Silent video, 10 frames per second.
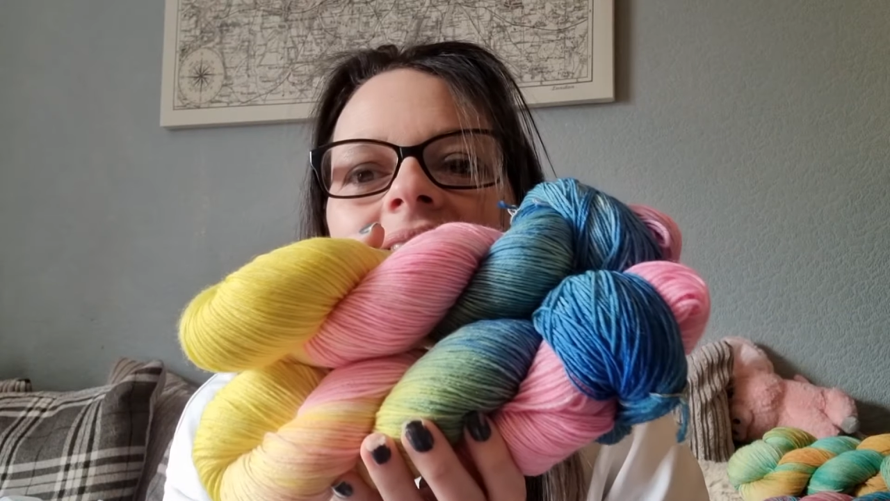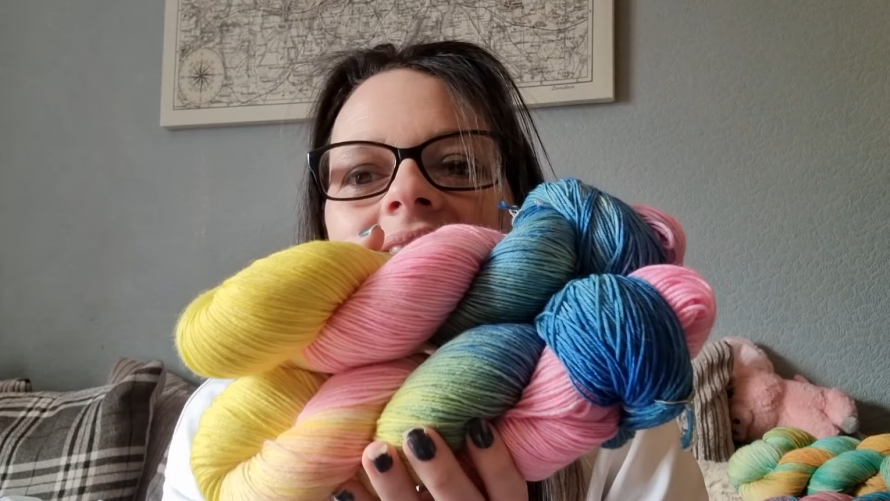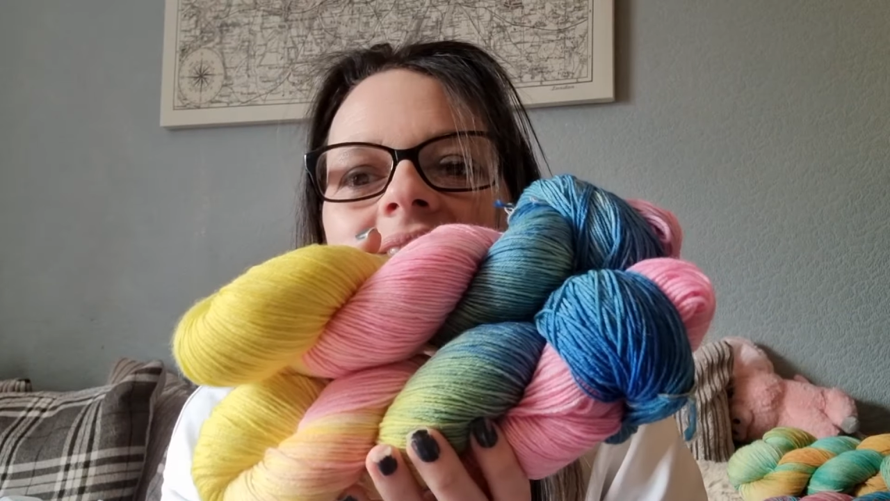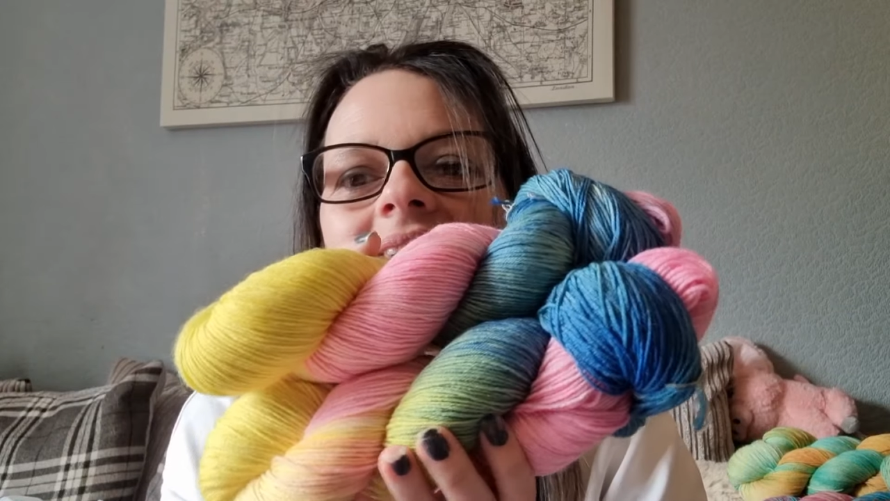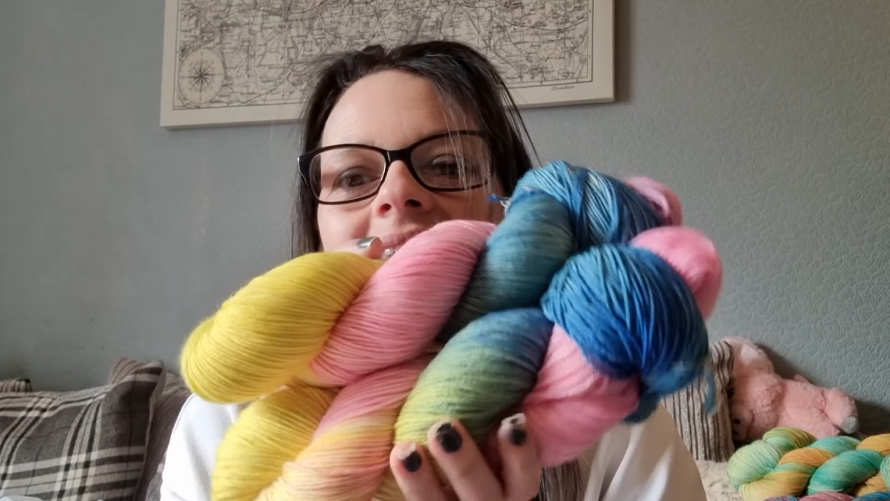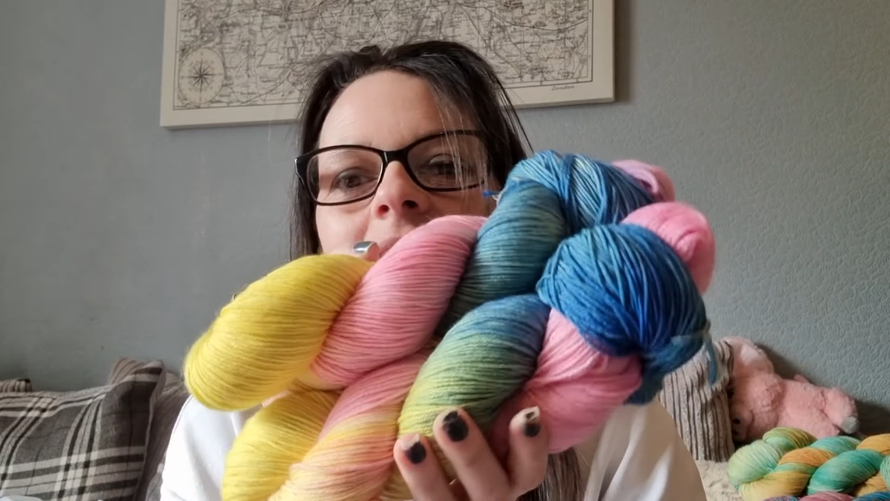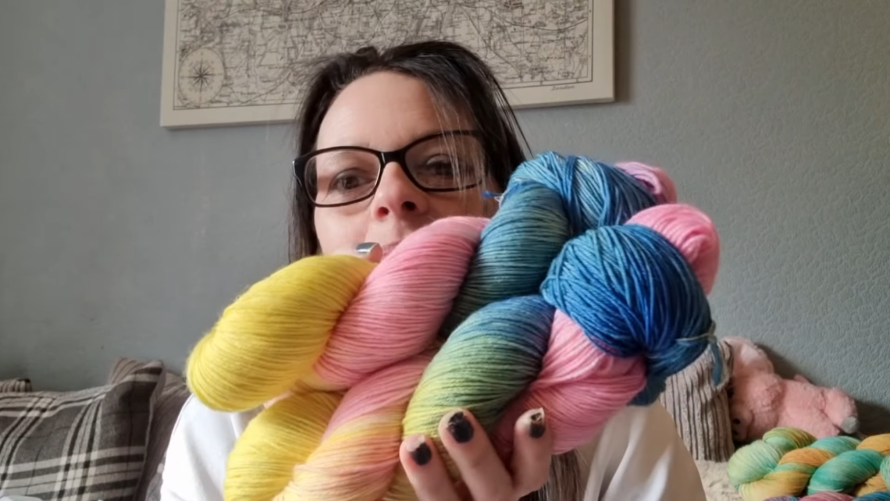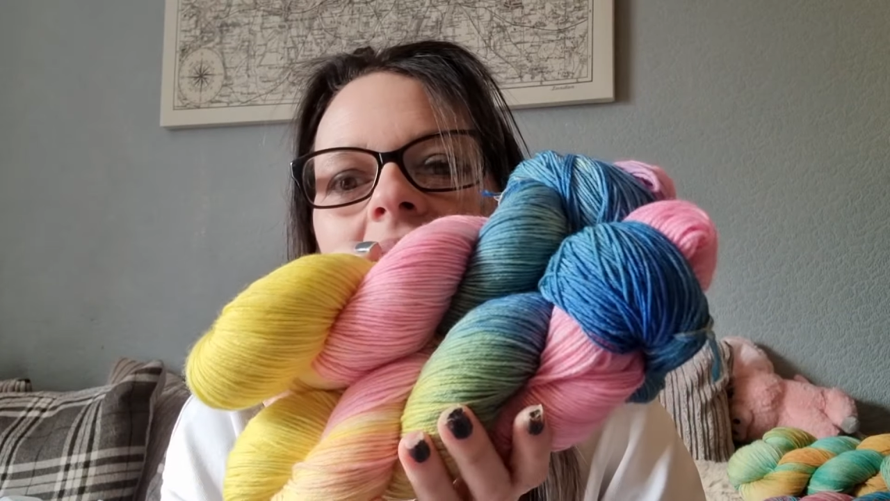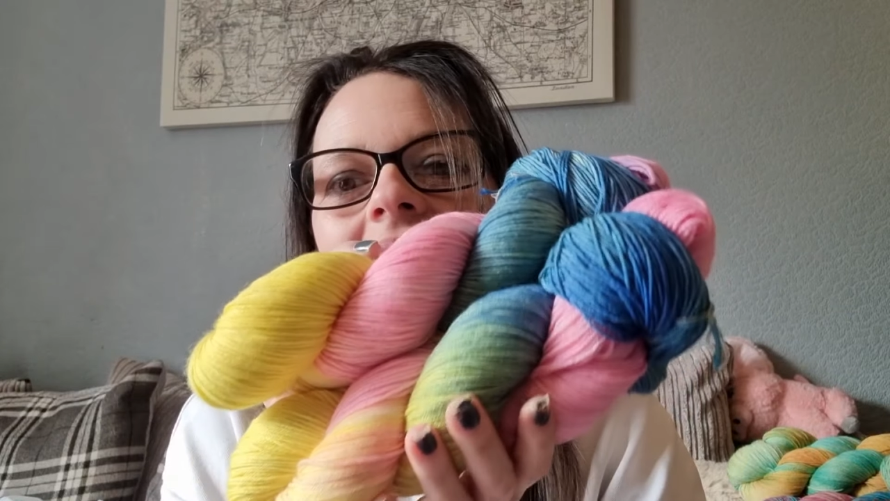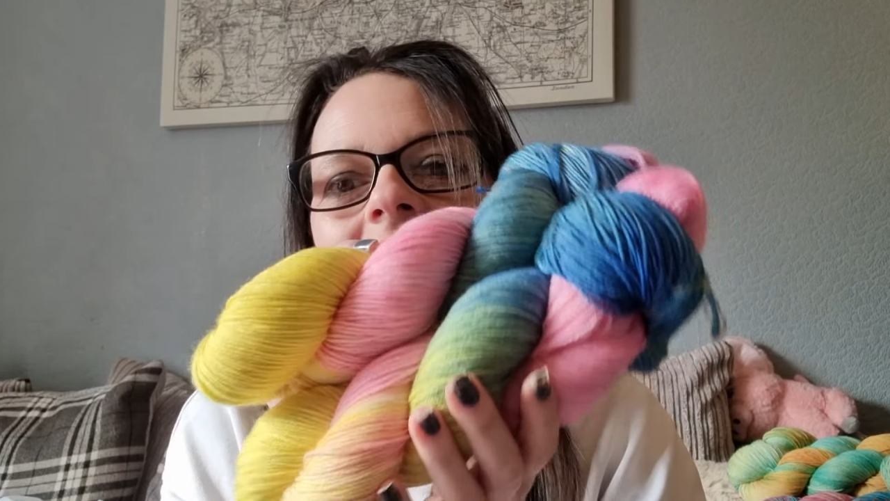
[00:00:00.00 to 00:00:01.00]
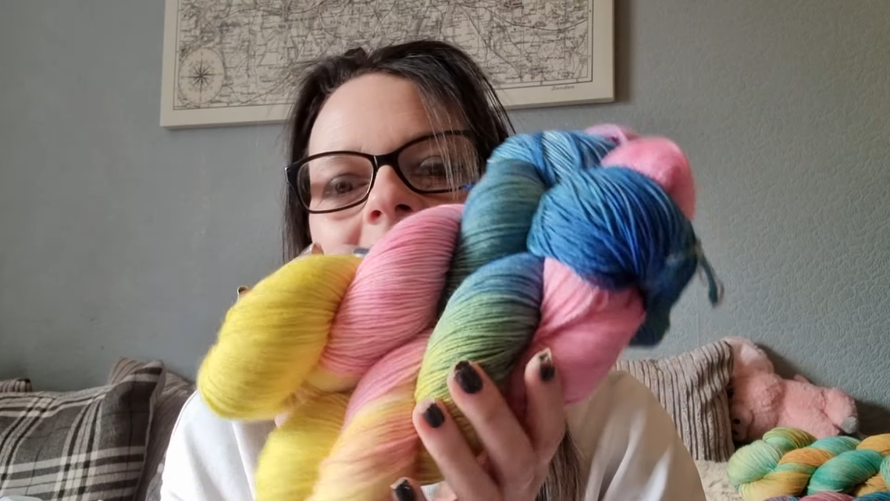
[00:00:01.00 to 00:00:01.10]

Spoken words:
This is the pink,